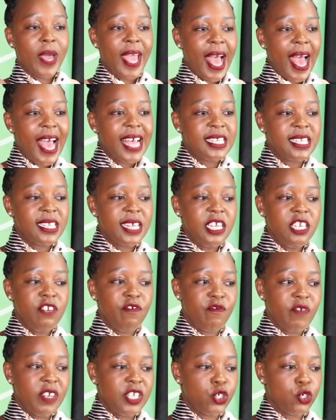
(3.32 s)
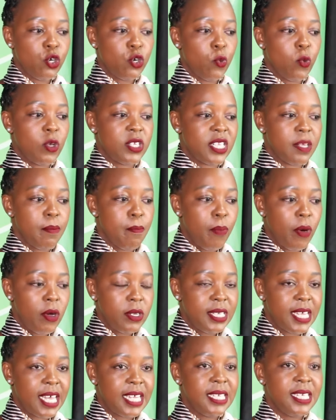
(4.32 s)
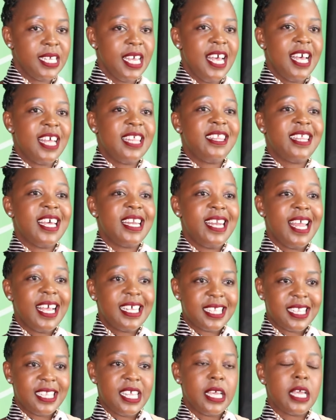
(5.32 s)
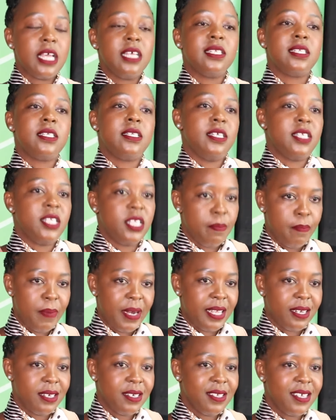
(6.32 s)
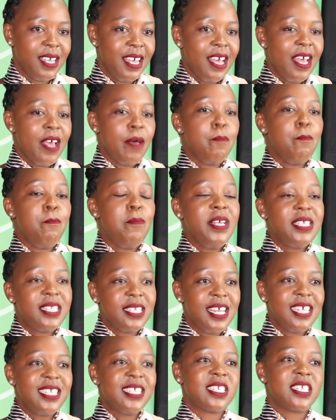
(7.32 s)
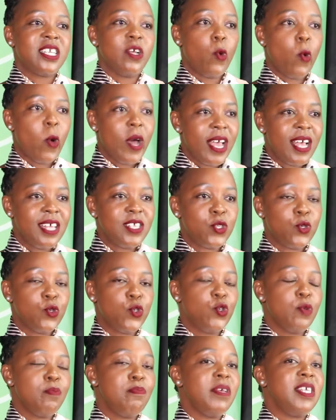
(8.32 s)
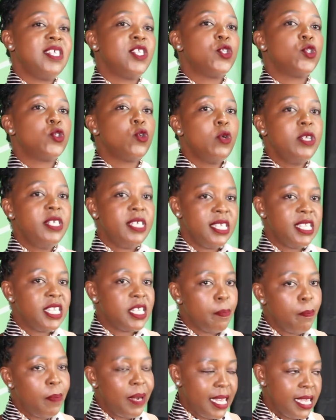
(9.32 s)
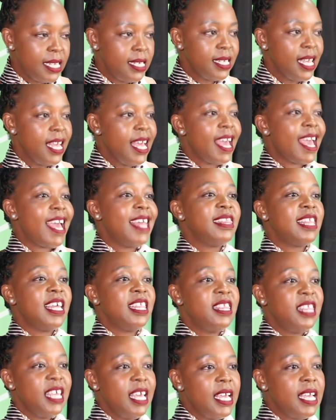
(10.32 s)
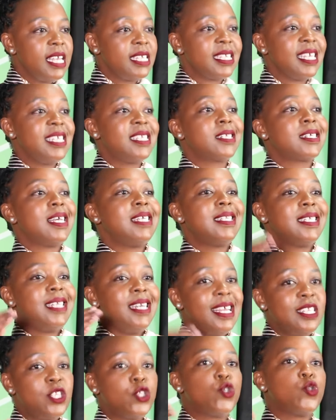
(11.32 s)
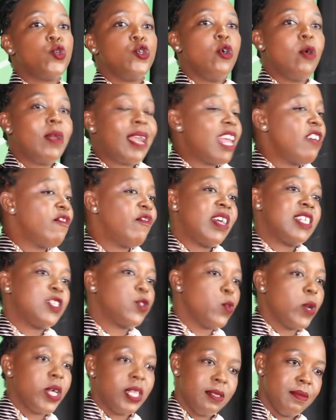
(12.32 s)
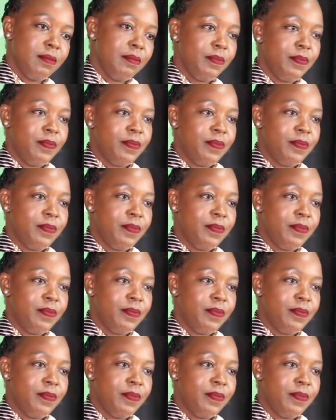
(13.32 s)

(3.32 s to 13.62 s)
Where I said vision was important, the next thing is discipline. Business requires you to be so disciplined, and the thing is, it translates to your life as well.